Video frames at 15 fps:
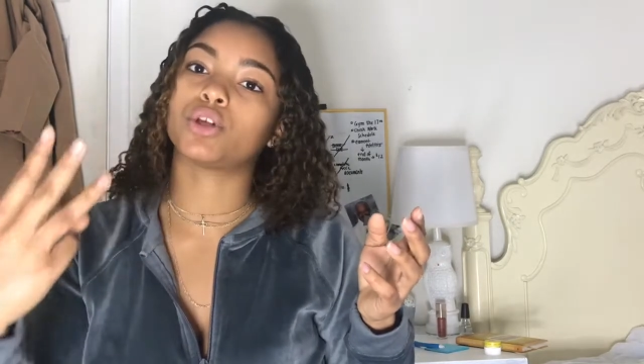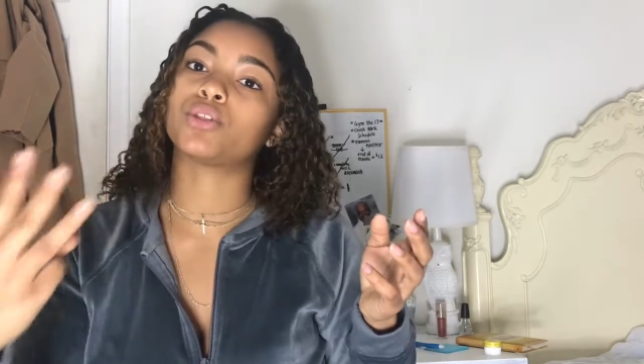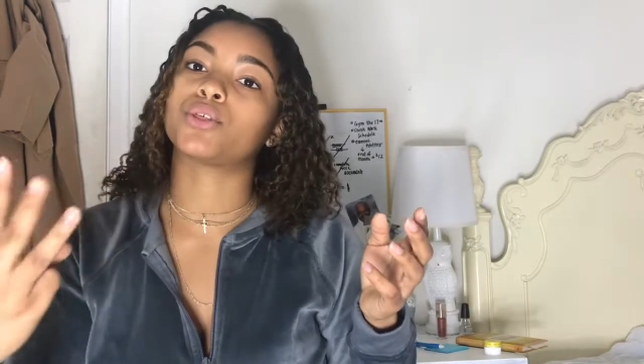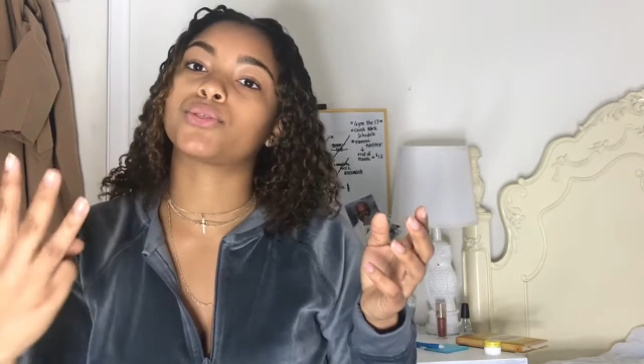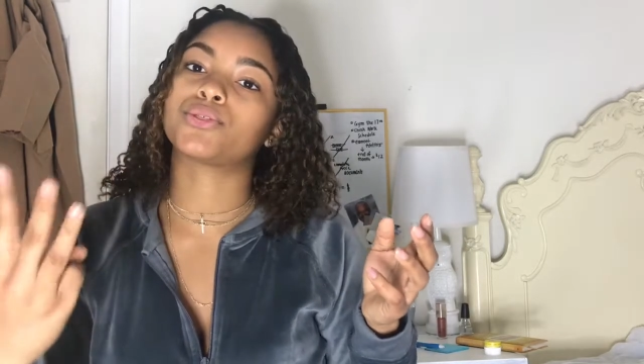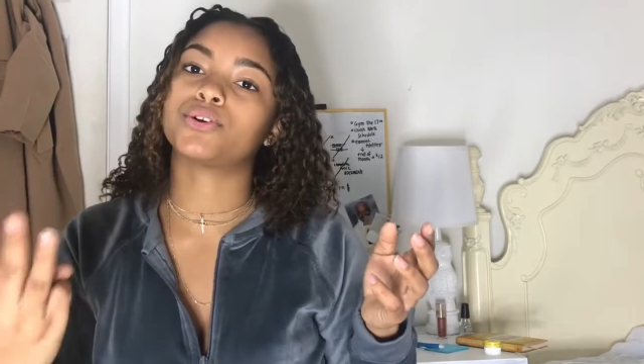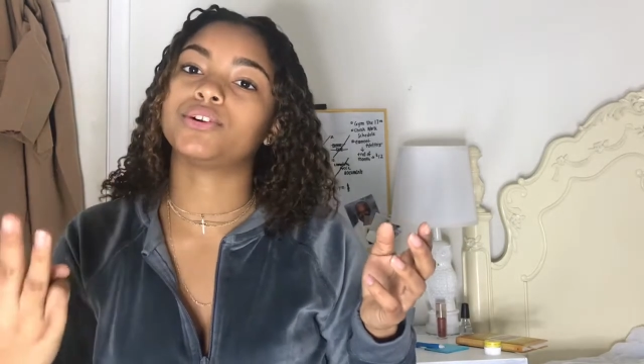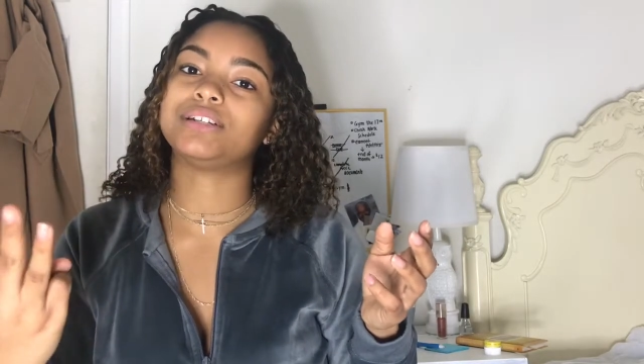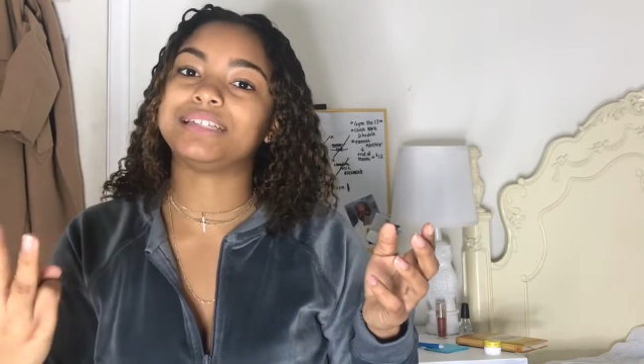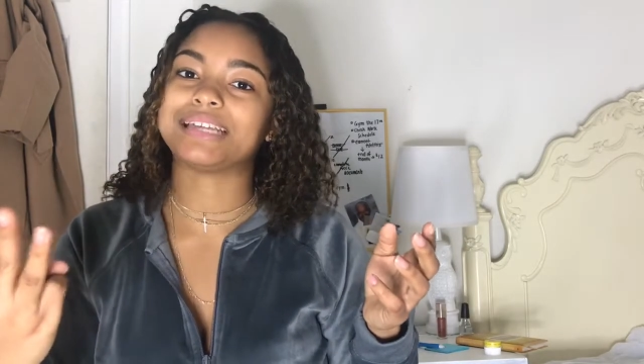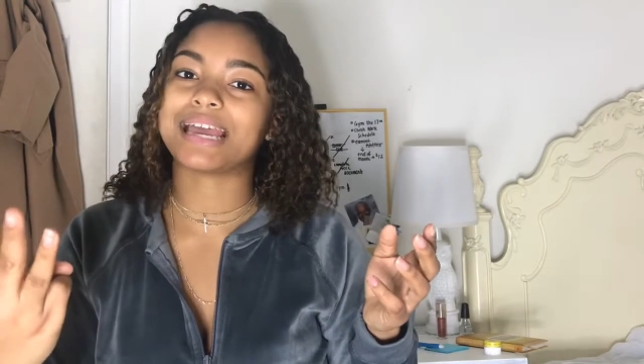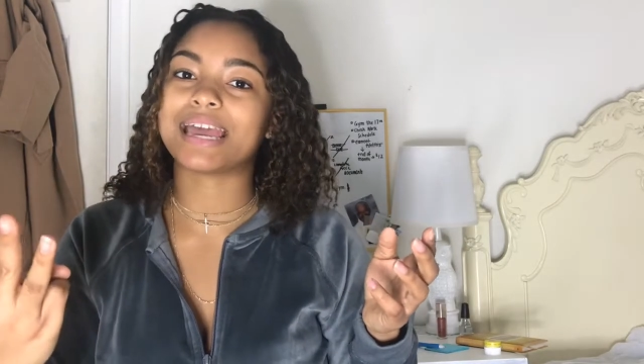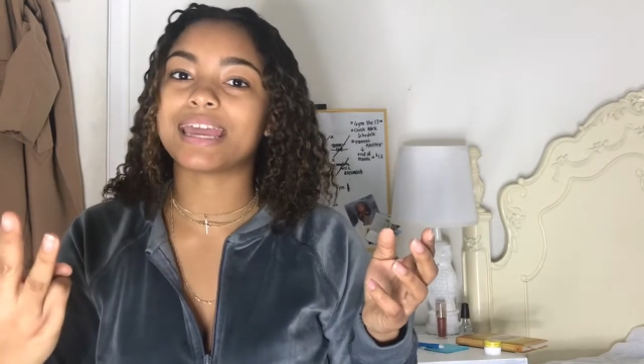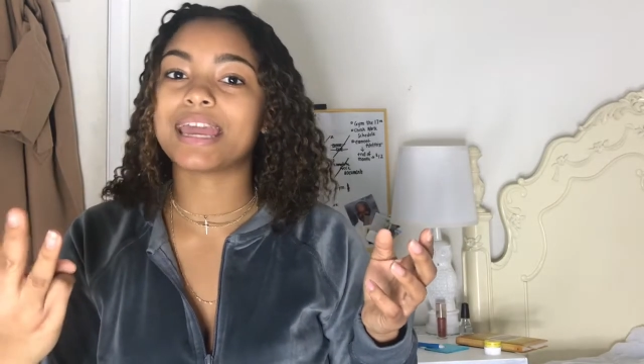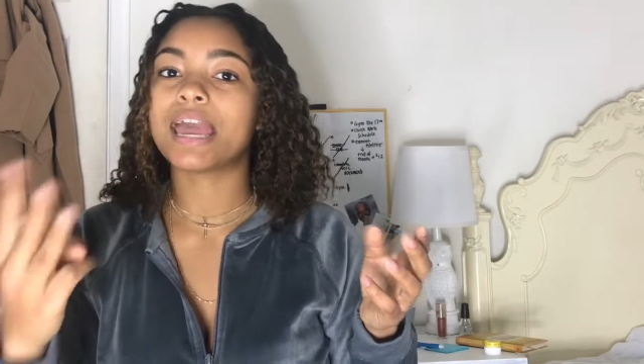the third
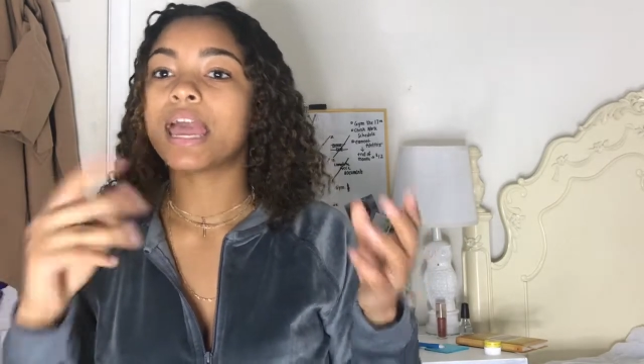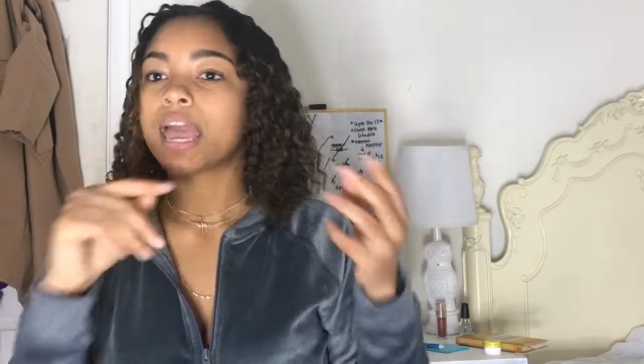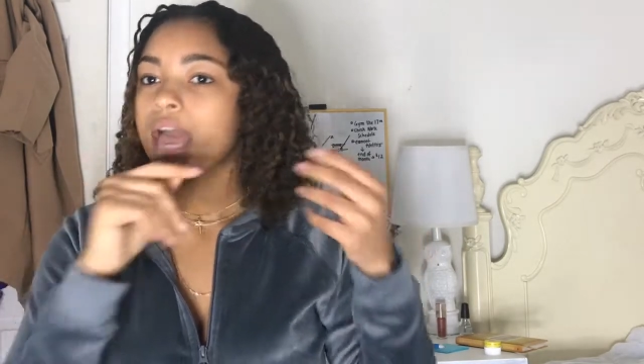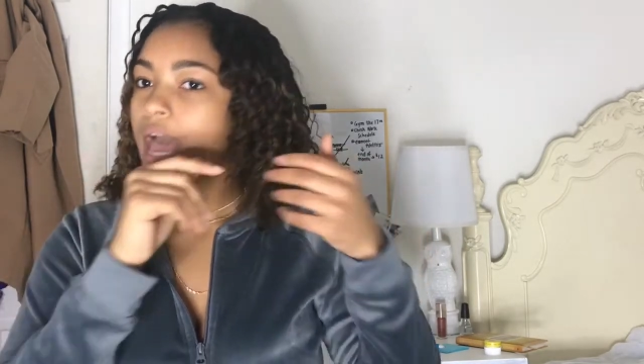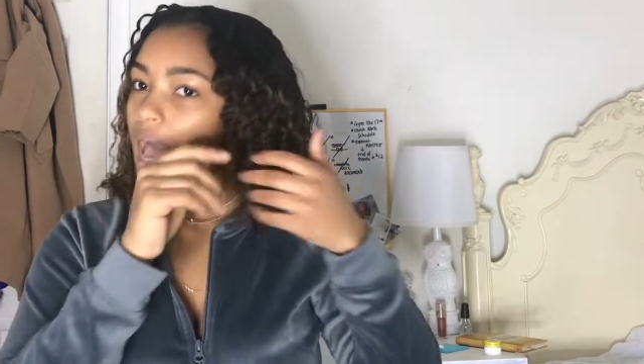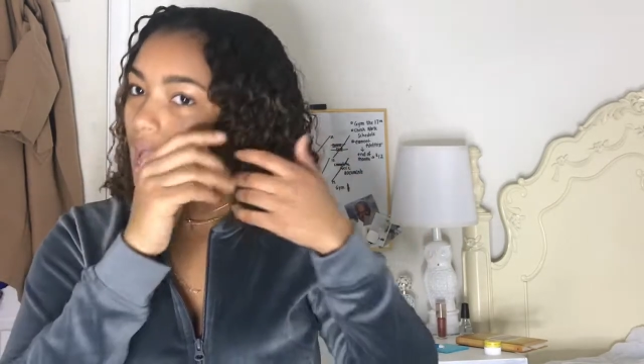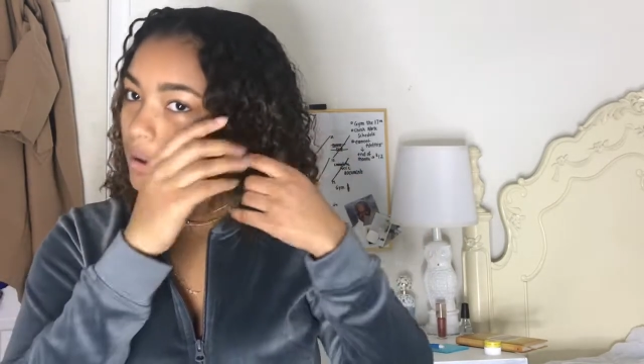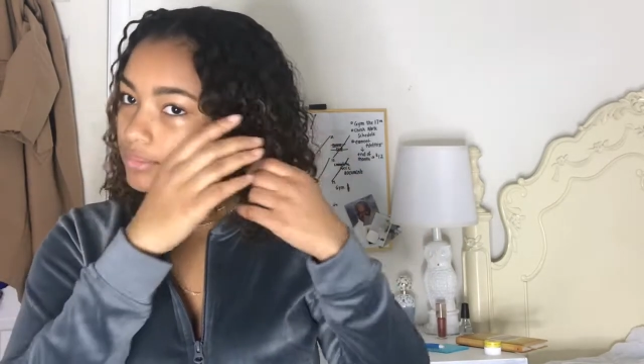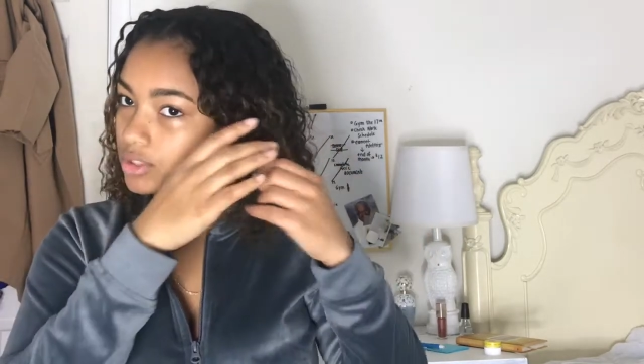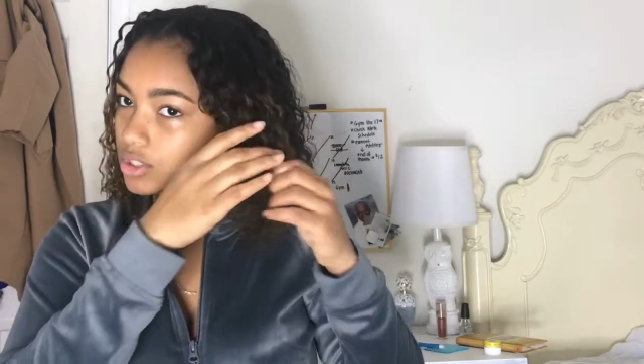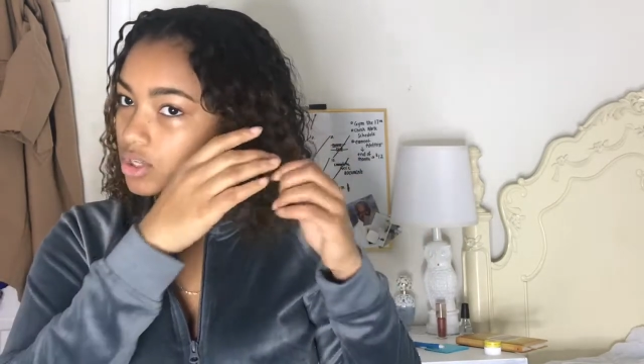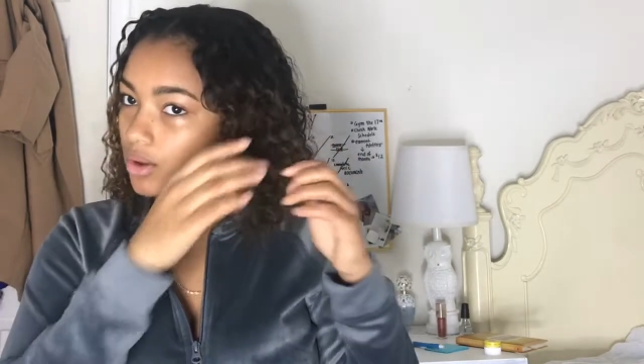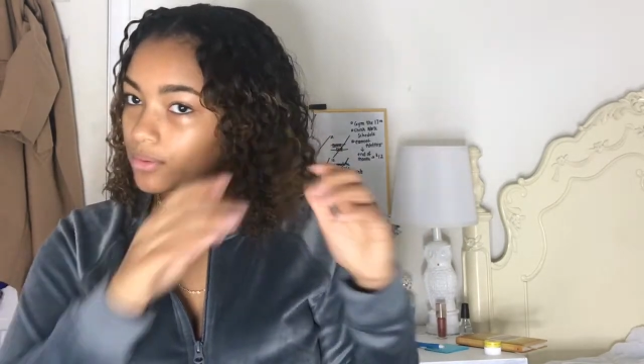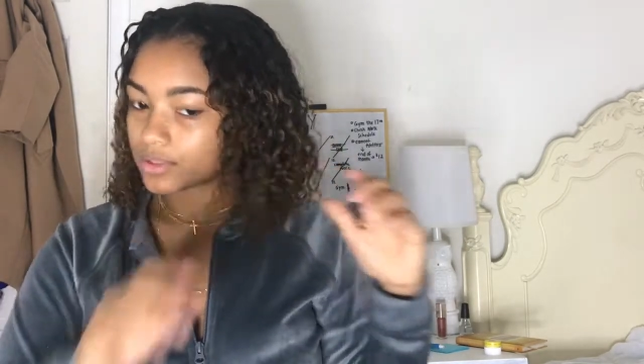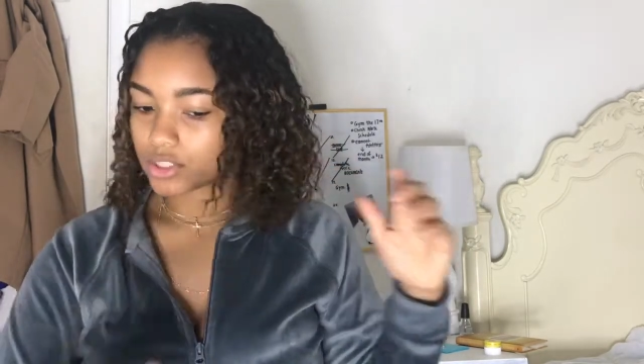day, I'm just
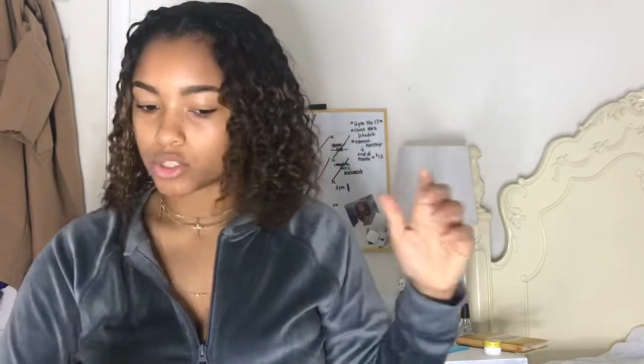going